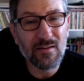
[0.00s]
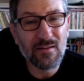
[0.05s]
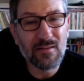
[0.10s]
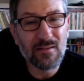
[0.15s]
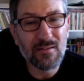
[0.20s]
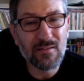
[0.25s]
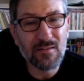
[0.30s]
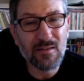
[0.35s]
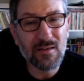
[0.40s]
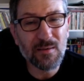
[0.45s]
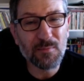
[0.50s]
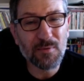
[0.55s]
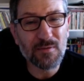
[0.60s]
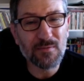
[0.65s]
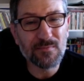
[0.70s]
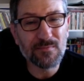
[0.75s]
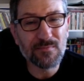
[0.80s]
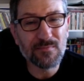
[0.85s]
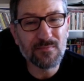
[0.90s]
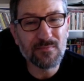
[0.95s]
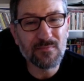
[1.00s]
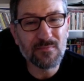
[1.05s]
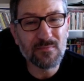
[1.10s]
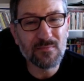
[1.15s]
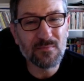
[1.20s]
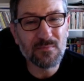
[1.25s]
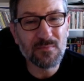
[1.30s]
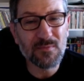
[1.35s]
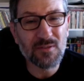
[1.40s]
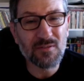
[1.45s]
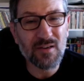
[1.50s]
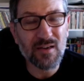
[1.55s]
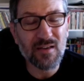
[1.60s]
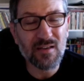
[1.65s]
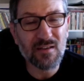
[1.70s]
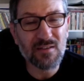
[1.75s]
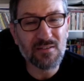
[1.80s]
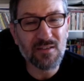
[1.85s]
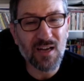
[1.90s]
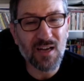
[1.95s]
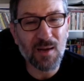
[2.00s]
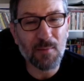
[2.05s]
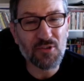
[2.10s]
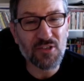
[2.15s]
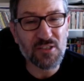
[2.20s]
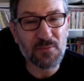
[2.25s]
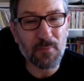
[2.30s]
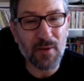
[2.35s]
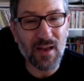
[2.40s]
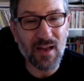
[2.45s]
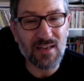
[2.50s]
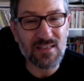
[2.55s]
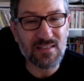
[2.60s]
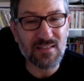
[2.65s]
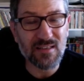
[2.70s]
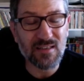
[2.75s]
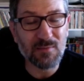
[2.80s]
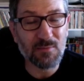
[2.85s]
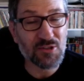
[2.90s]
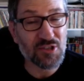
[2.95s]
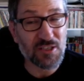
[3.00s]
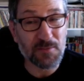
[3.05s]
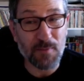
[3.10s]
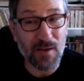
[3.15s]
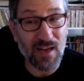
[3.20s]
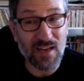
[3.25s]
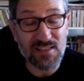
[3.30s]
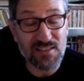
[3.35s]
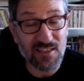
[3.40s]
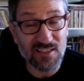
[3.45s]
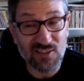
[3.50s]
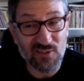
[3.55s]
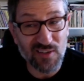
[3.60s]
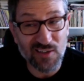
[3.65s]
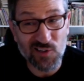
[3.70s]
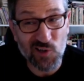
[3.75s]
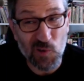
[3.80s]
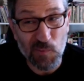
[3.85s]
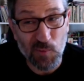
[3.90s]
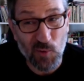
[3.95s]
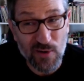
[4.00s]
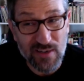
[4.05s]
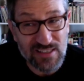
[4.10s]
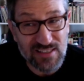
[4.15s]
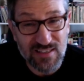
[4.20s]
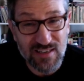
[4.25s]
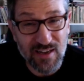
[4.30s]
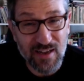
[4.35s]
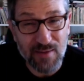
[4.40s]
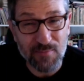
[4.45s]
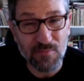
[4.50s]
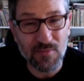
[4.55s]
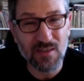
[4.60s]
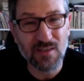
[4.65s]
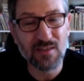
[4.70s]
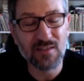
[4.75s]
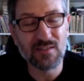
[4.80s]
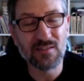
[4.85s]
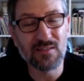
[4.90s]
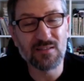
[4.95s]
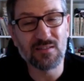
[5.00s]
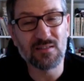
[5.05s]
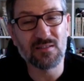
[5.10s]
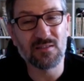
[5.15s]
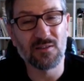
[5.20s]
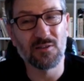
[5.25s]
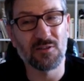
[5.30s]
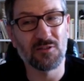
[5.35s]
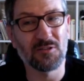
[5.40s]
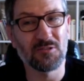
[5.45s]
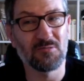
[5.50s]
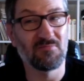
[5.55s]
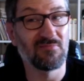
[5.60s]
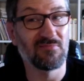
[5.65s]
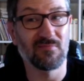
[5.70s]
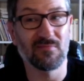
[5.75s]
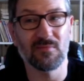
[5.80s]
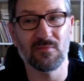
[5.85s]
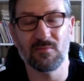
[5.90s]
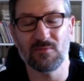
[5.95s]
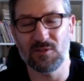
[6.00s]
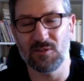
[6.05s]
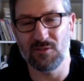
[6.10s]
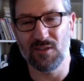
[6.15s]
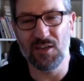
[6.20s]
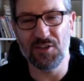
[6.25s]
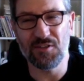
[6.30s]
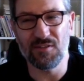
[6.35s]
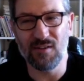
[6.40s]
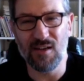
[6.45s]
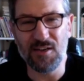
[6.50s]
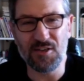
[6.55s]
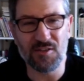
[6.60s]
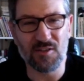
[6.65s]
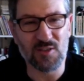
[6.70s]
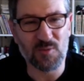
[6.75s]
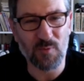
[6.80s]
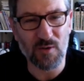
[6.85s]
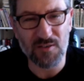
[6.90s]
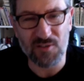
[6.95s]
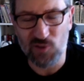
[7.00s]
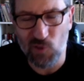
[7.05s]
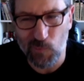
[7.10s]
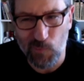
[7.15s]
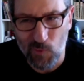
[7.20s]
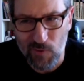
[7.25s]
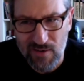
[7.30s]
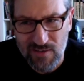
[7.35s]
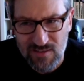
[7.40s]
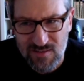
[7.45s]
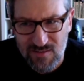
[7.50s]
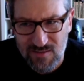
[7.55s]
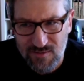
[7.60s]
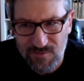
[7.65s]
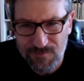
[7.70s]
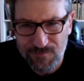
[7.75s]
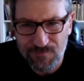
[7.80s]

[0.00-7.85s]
Yep. And the lady on top, she's passing. She's passing during no points time. So congratulations, but it's no points.